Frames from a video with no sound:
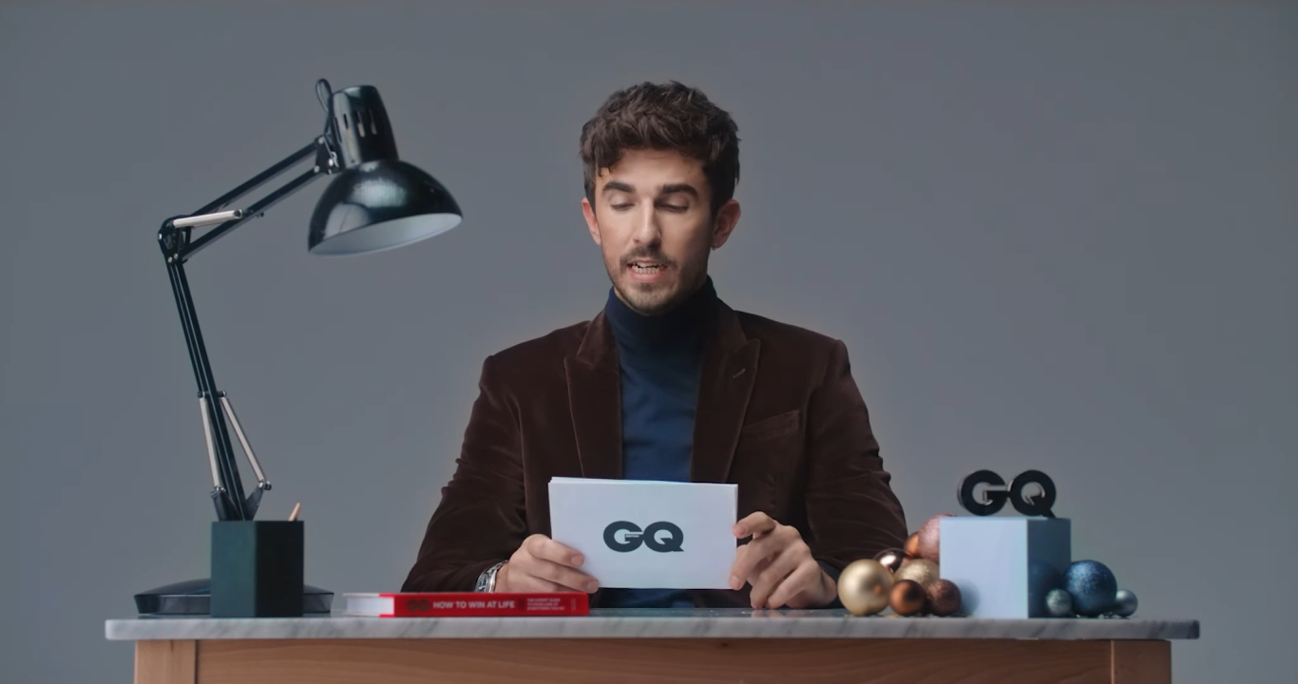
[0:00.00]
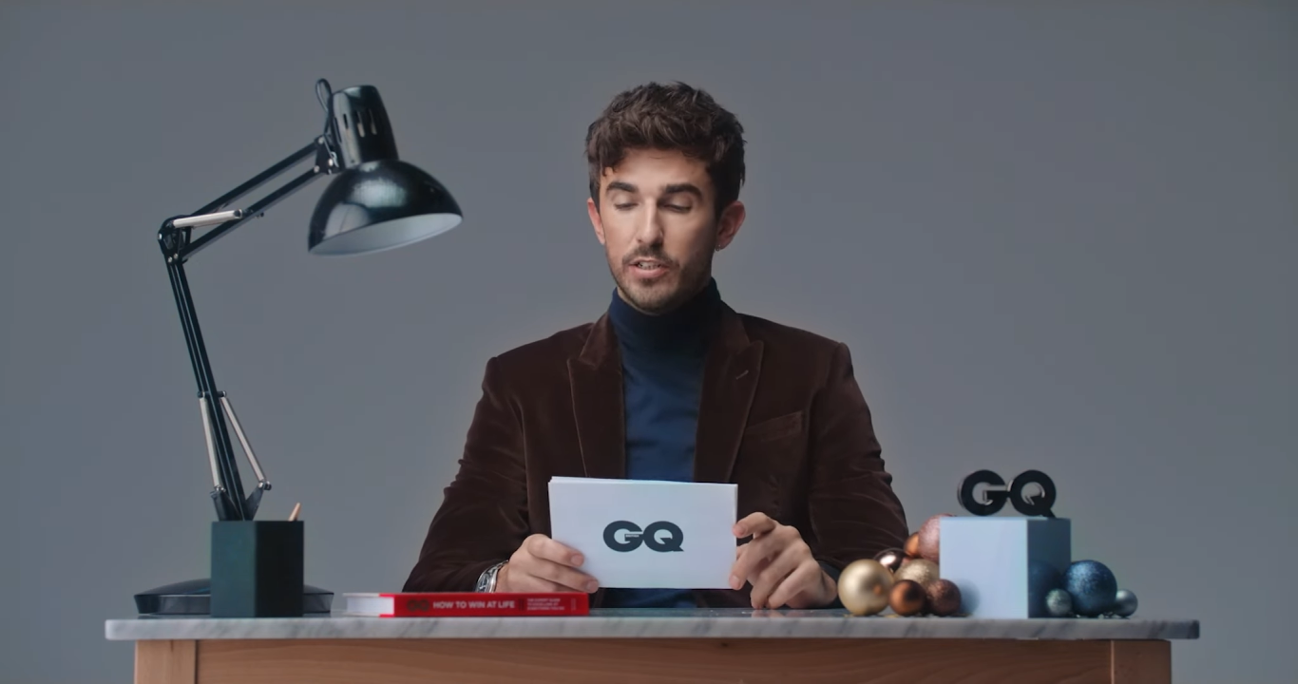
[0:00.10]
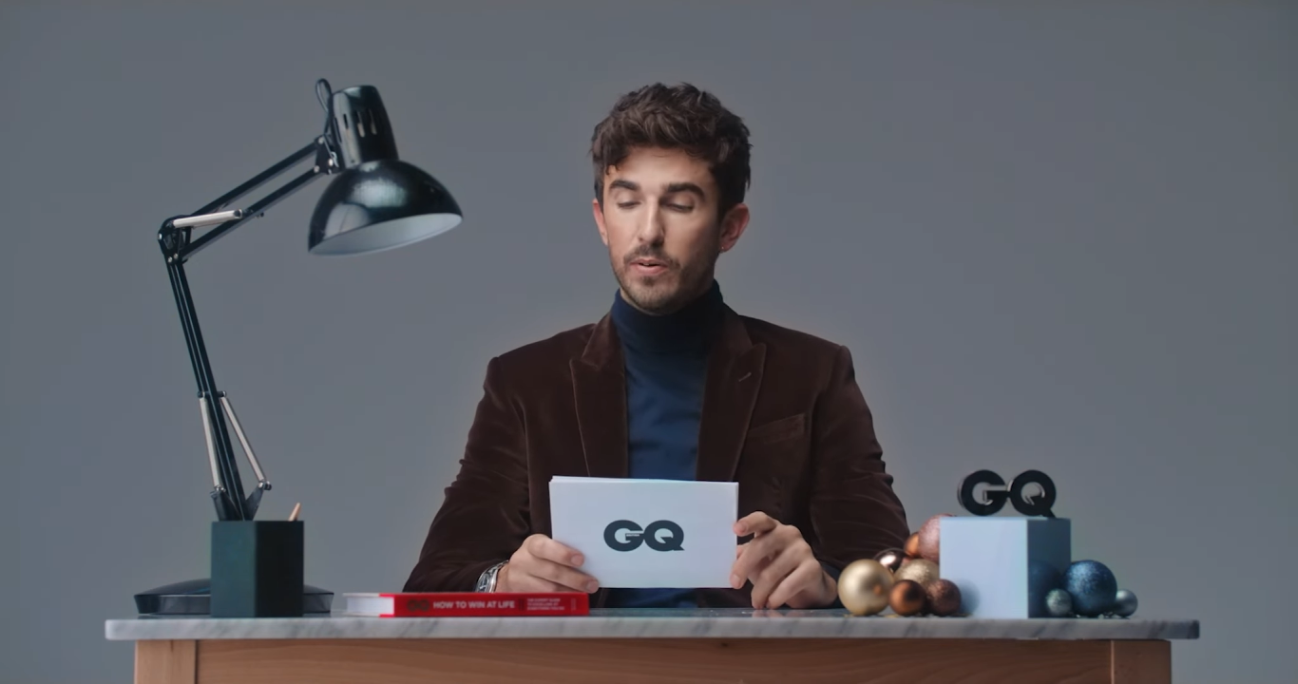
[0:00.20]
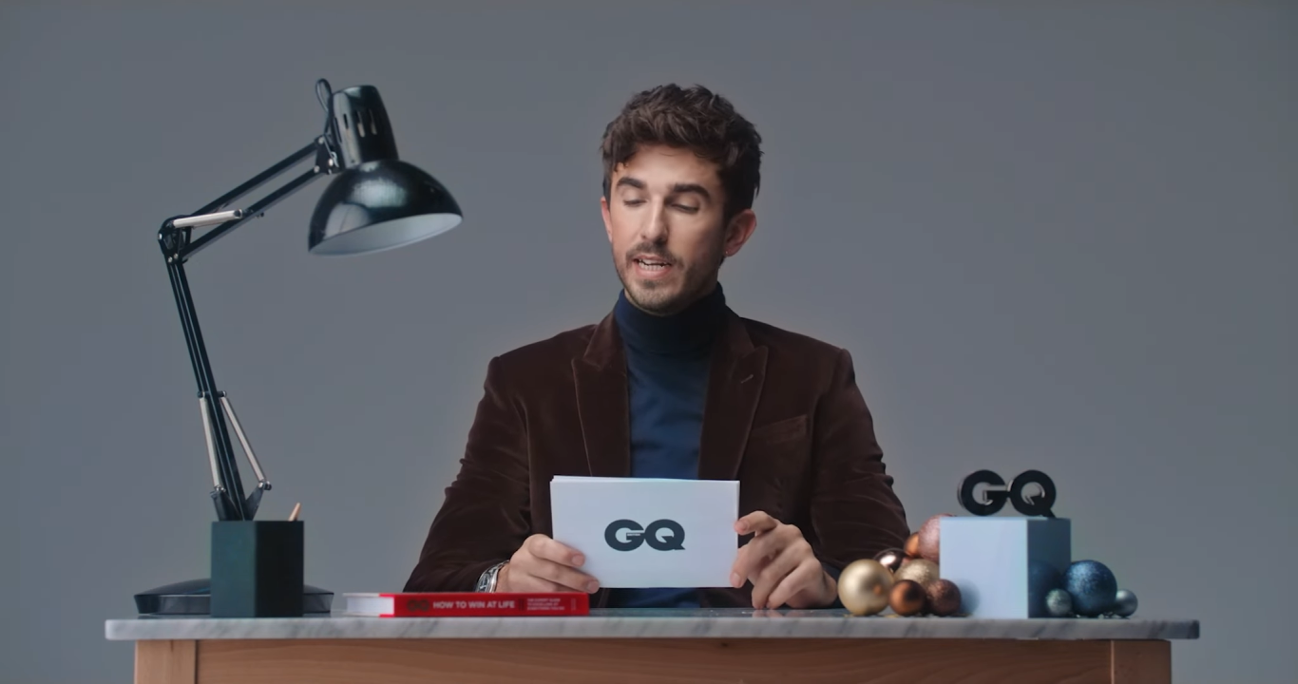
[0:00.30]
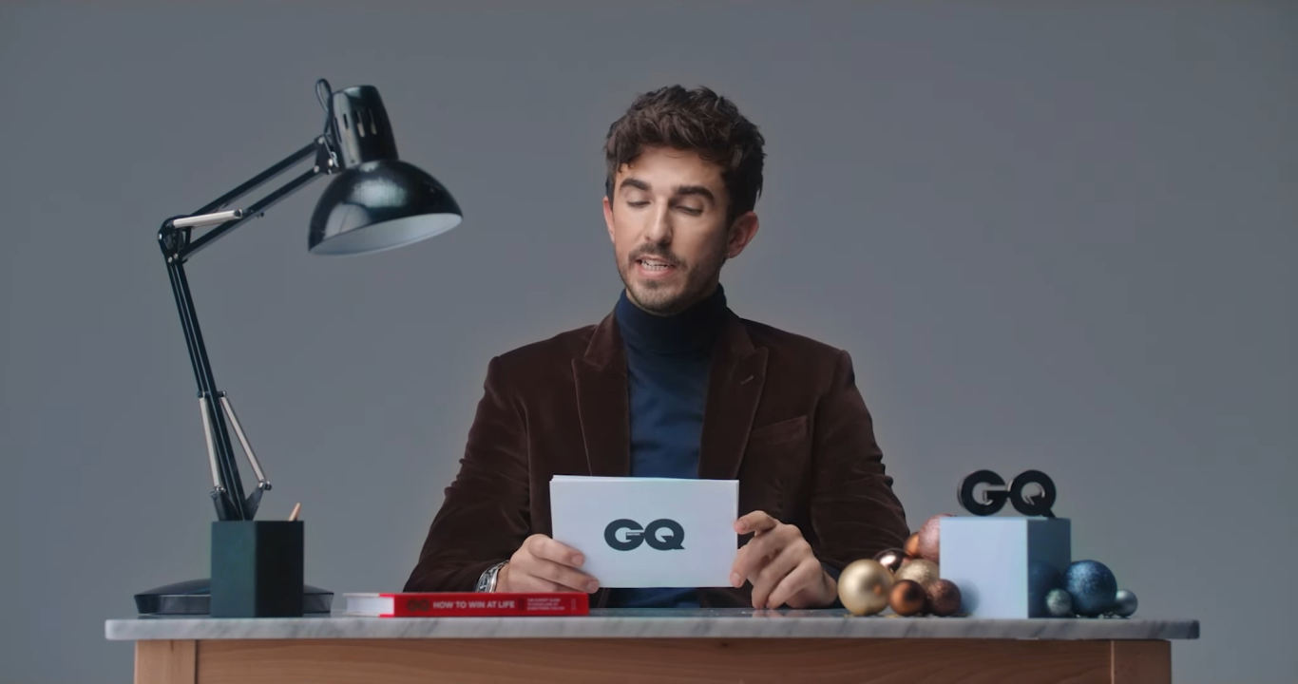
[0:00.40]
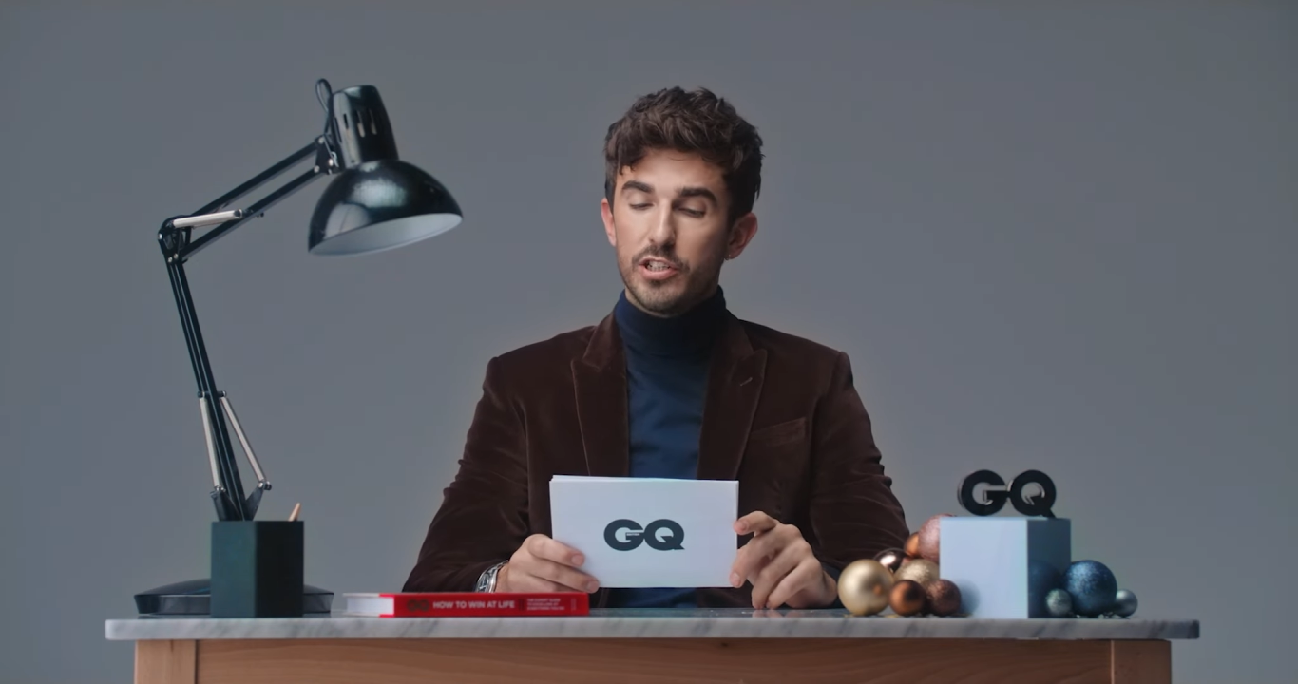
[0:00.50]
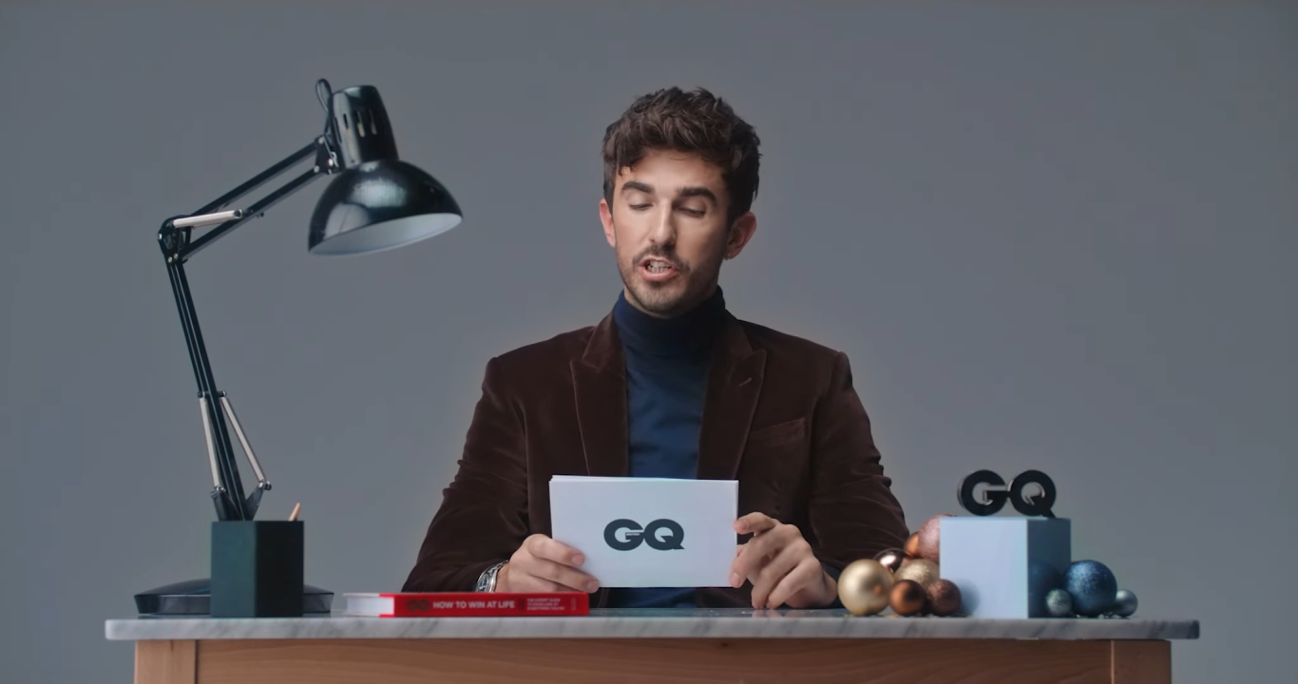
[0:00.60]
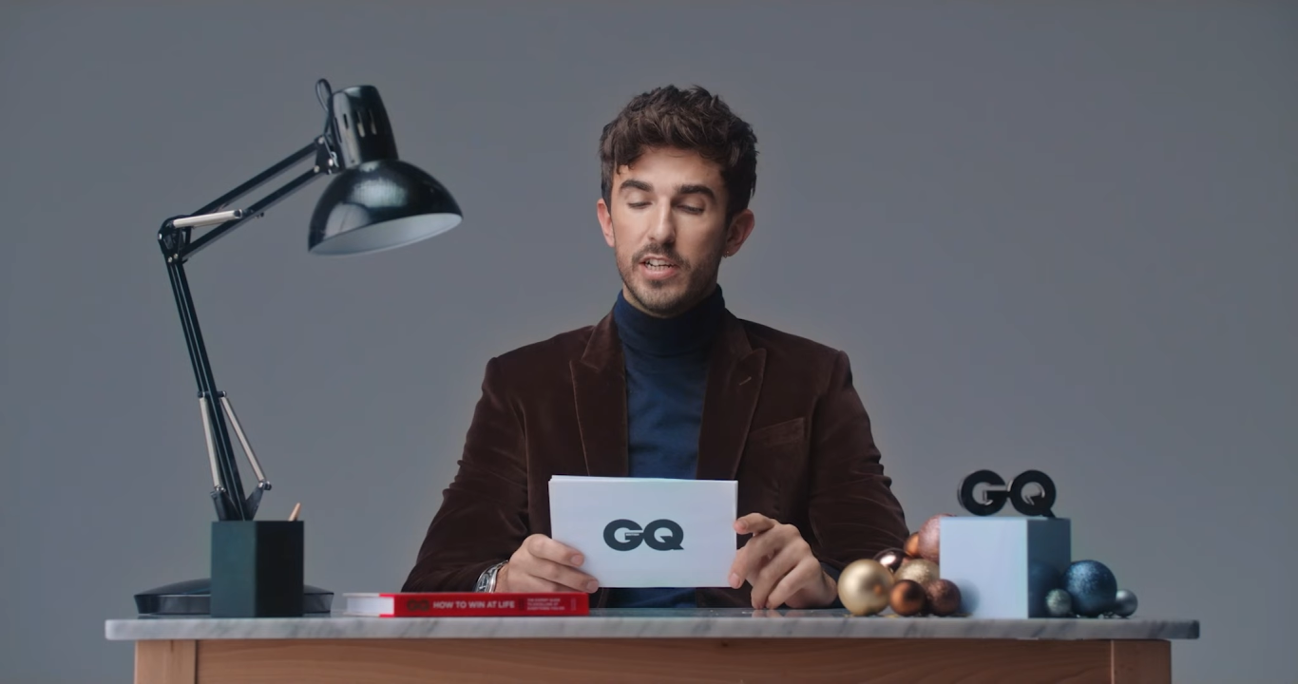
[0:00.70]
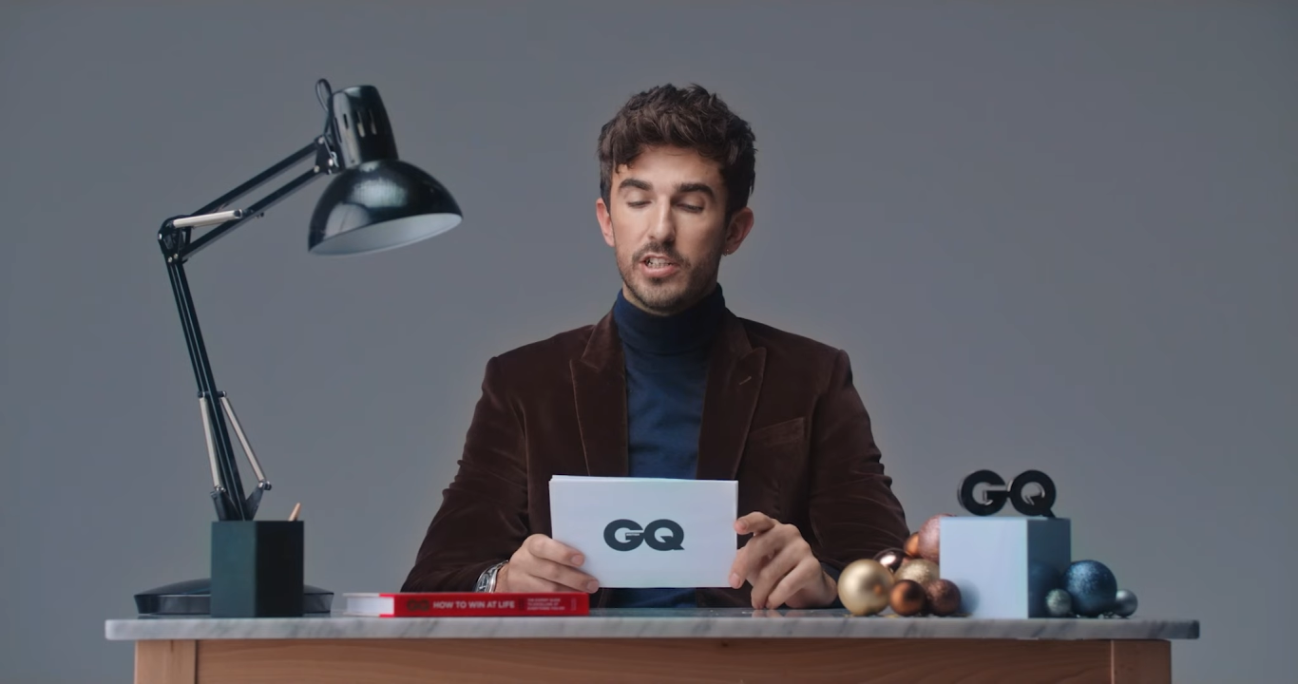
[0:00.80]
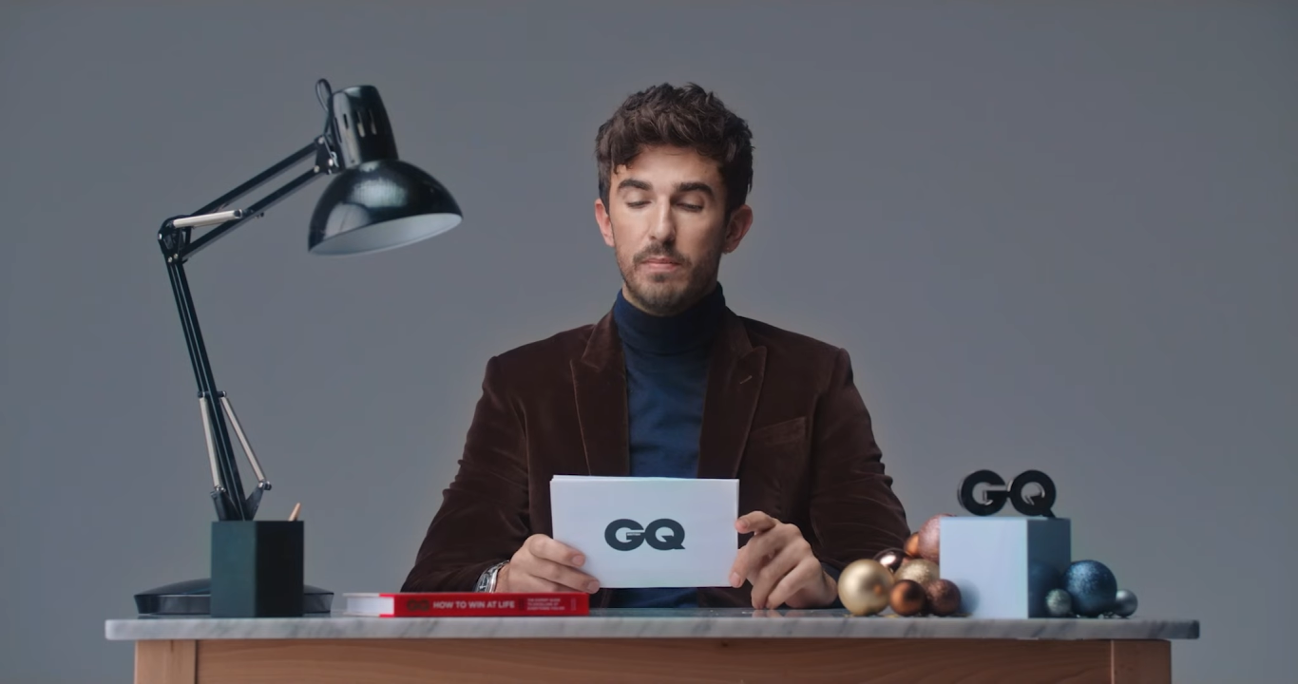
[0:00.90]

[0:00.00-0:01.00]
Do I need to change